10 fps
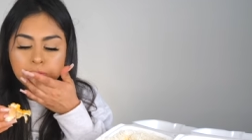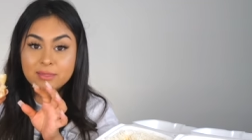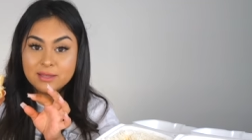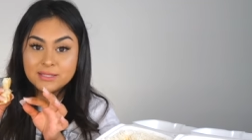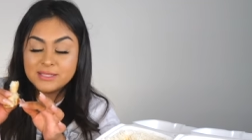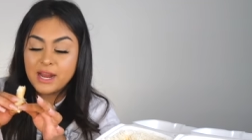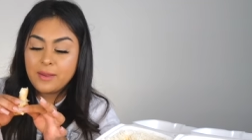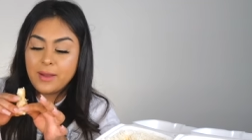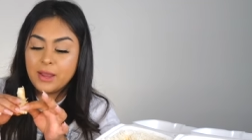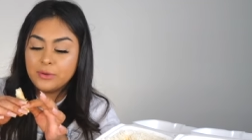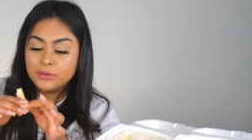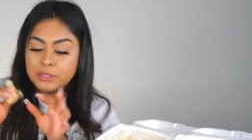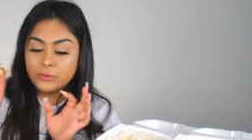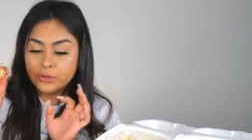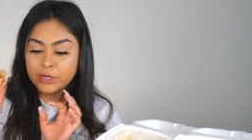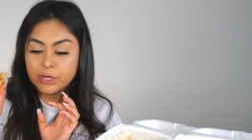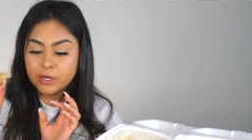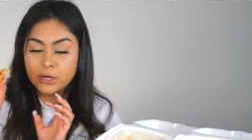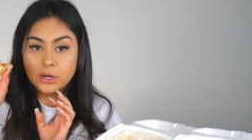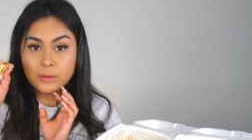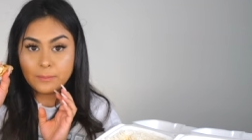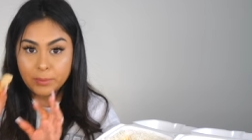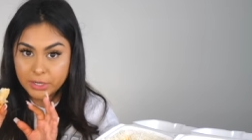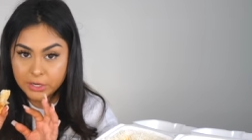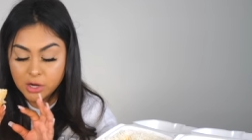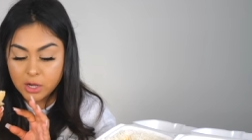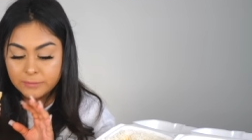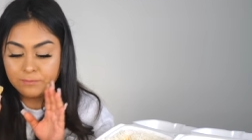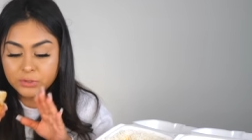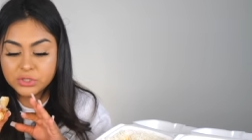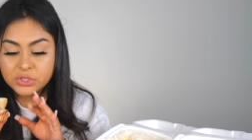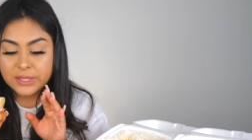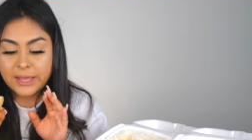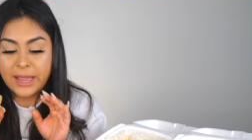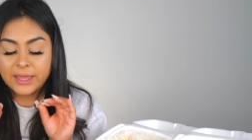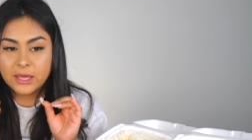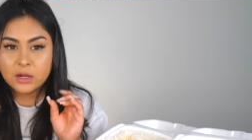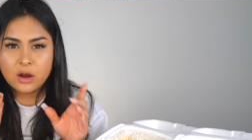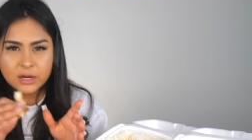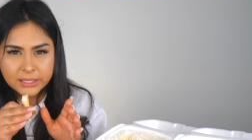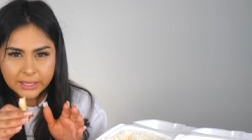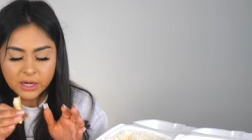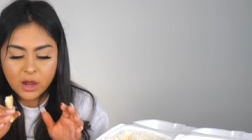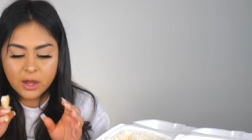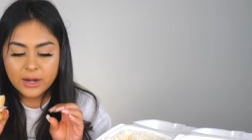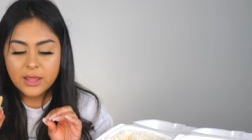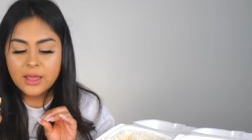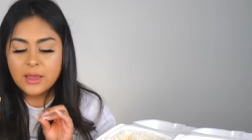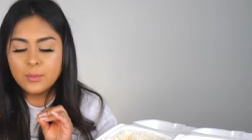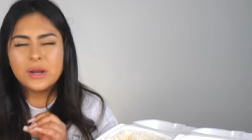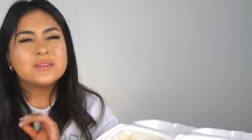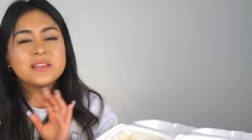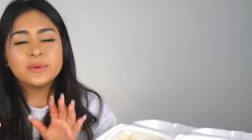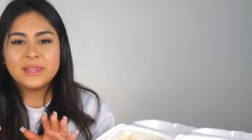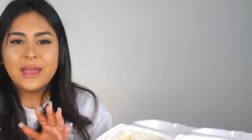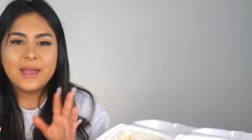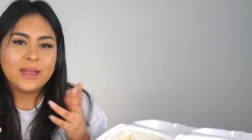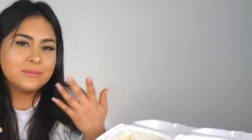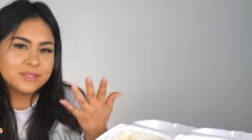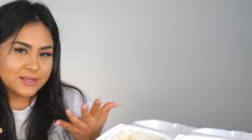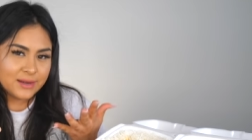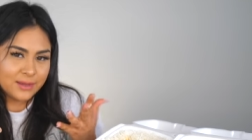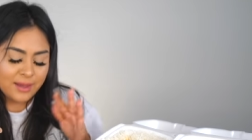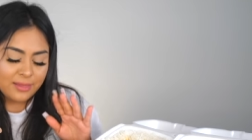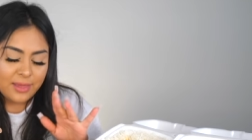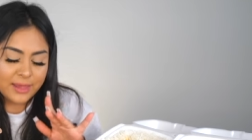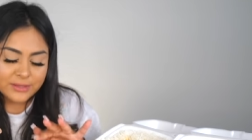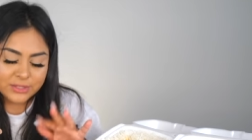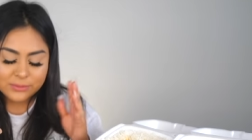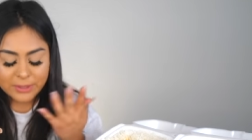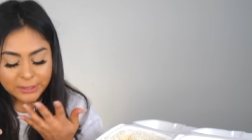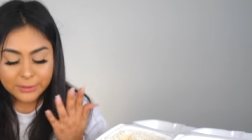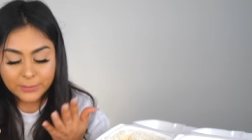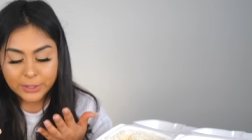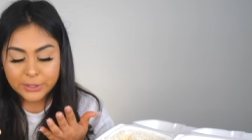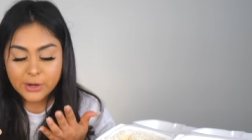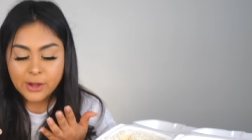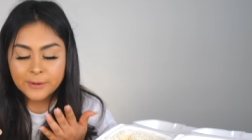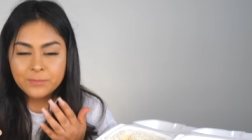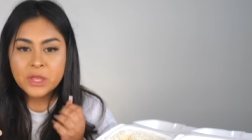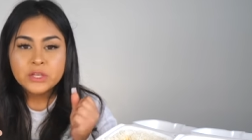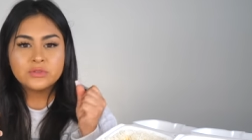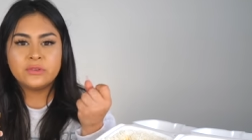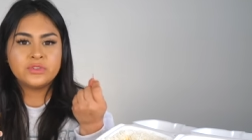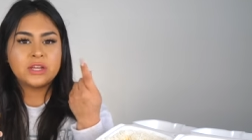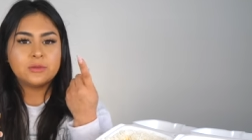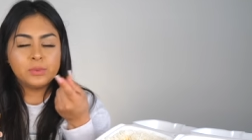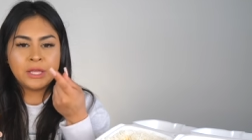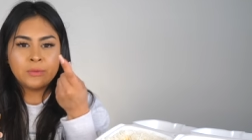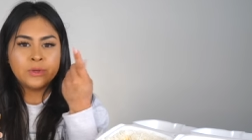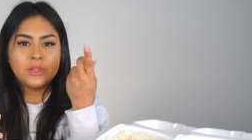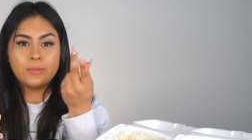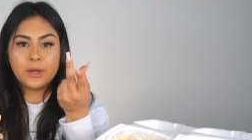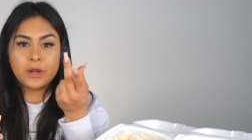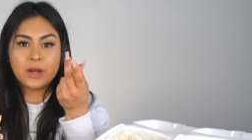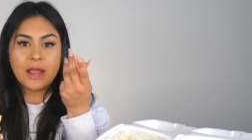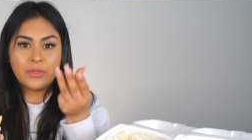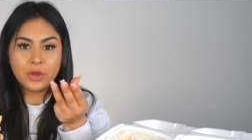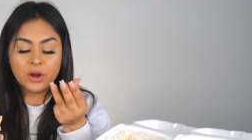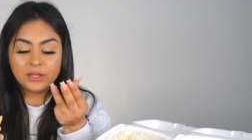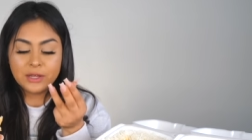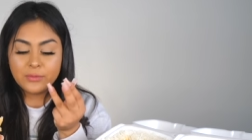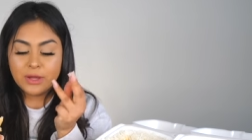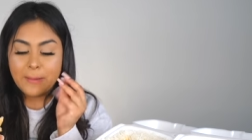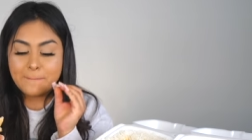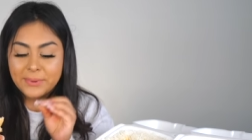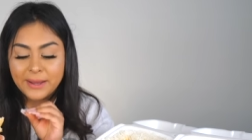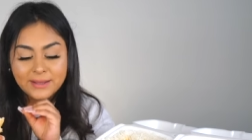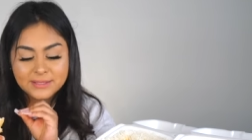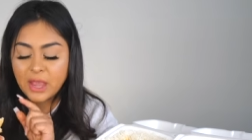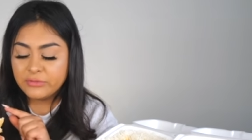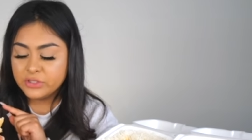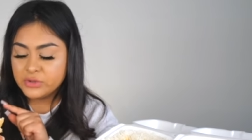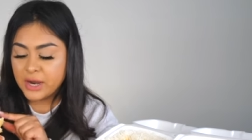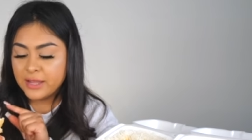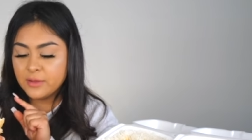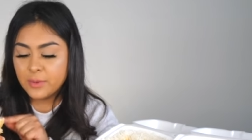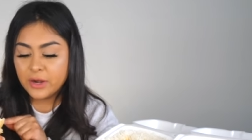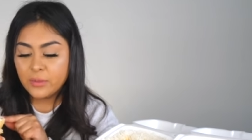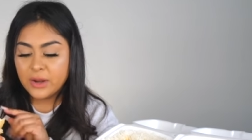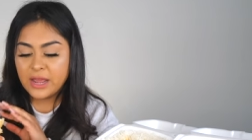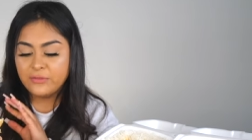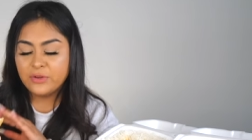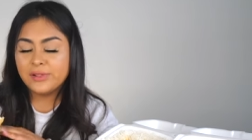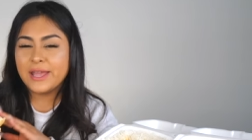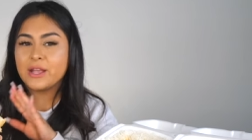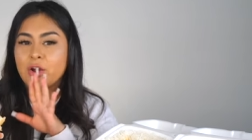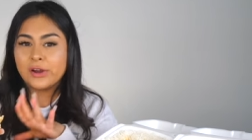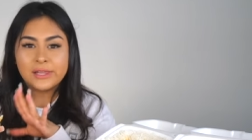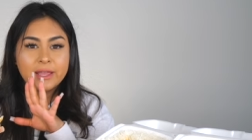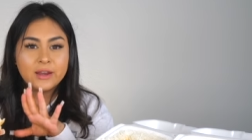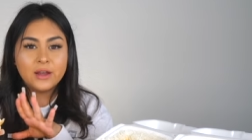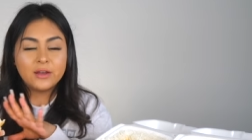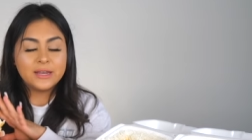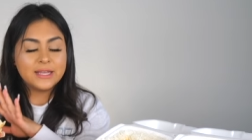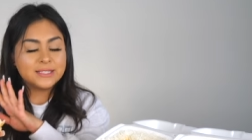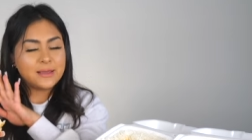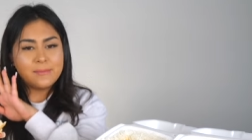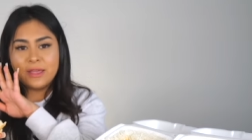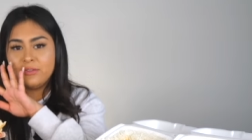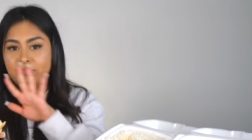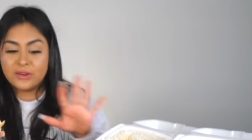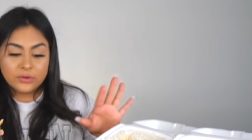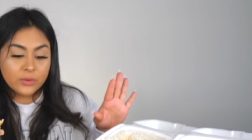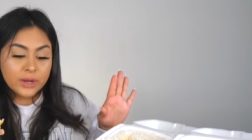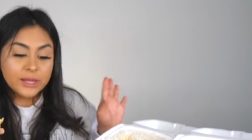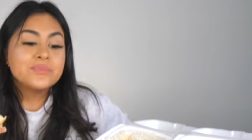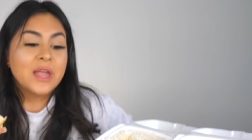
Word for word: This time I only ordered butter naan. Usually I get garlic naan, but I was like, what the heck? I'm just going to get like just regular butter naan. So I've tried the plain one, the butter, and the garlic one, but after trying the butter one, I feel like garlic naan is my favorite one.